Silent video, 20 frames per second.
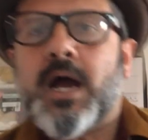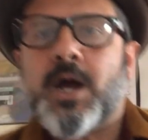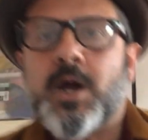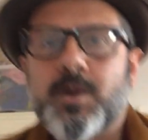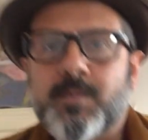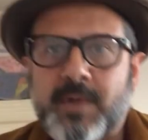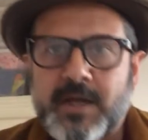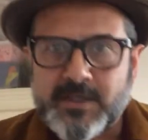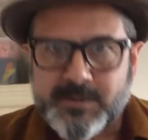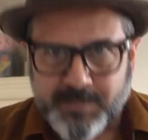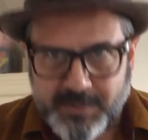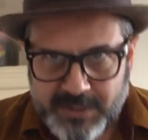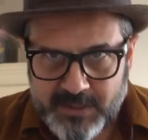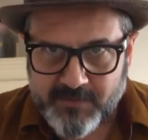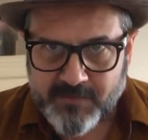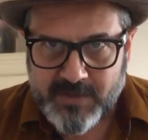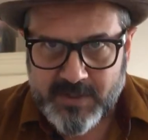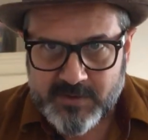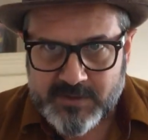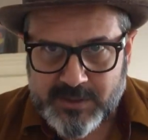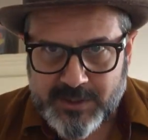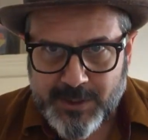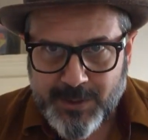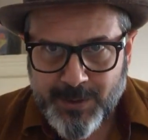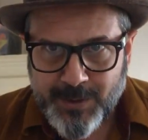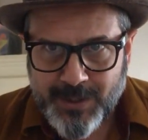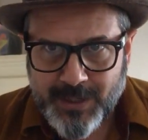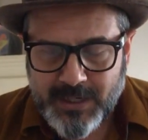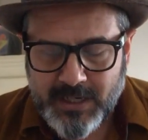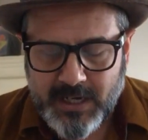I hope that's been of use to
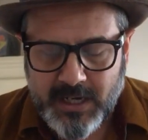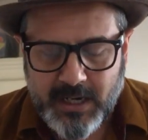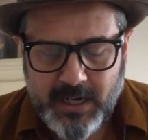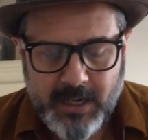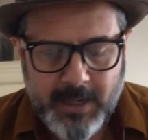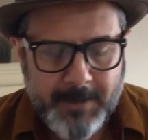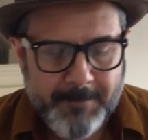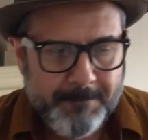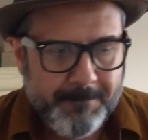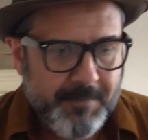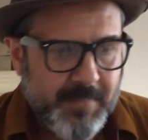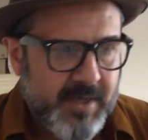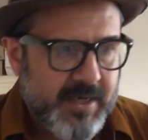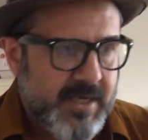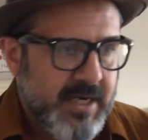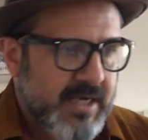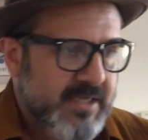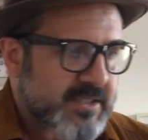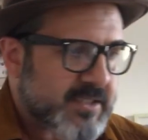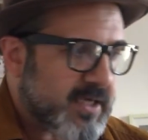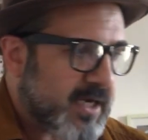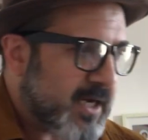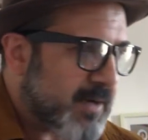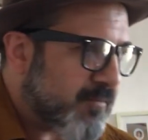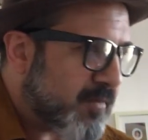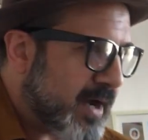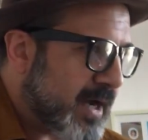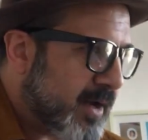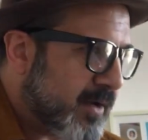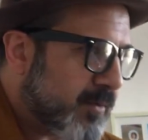you. Next time
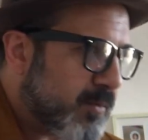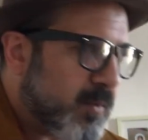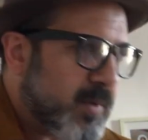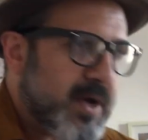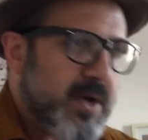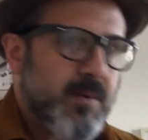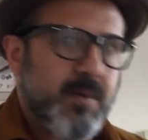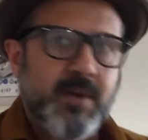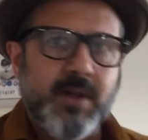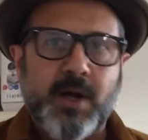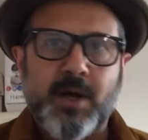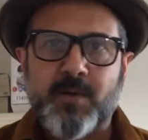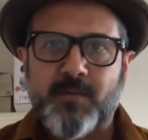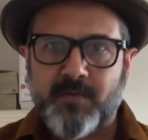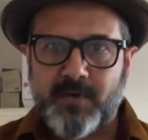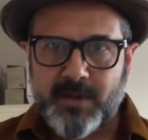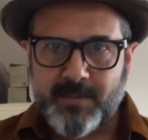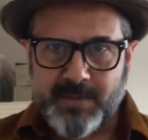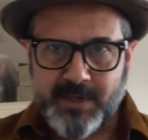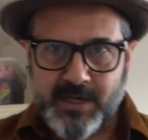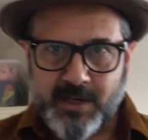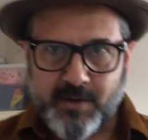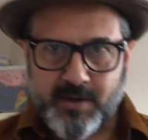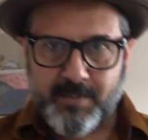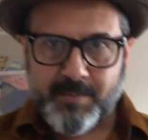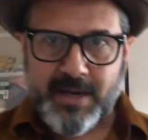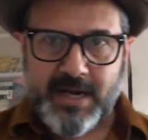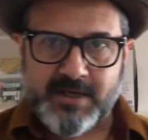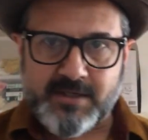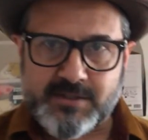round we will hopefully be going
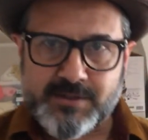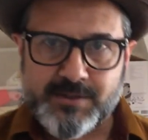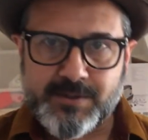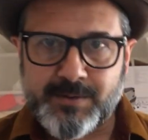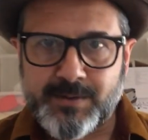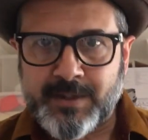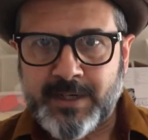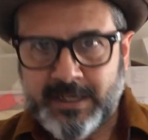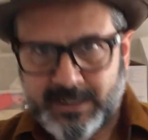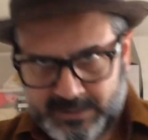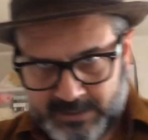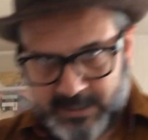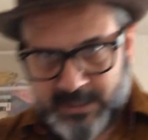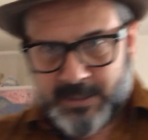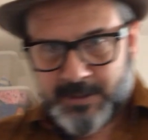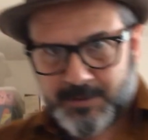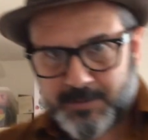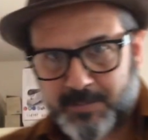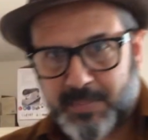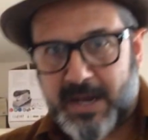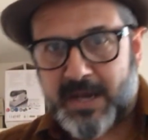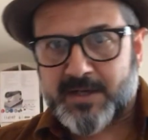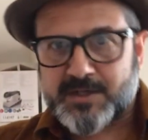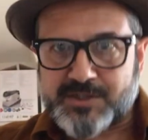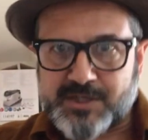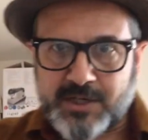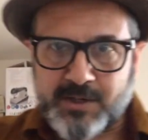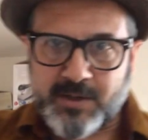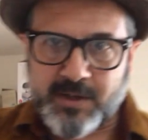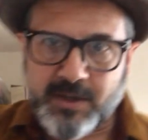back to the
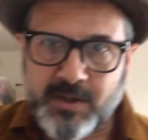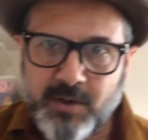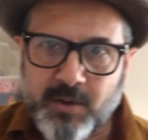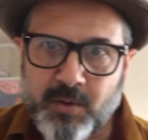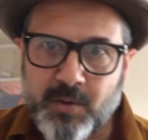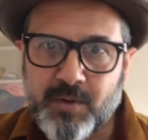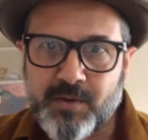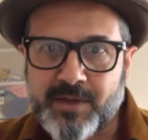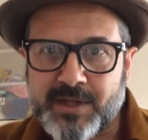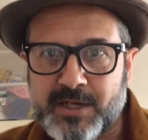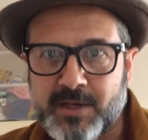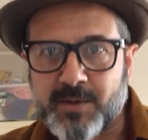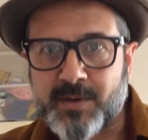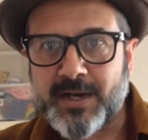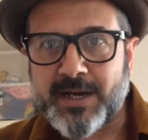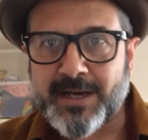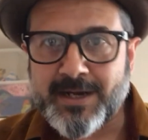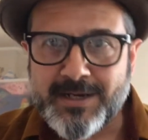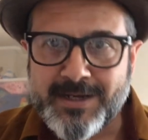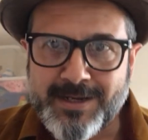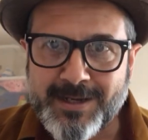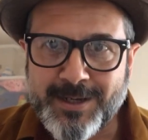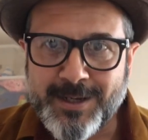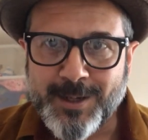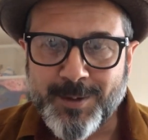banjo or the ukulele,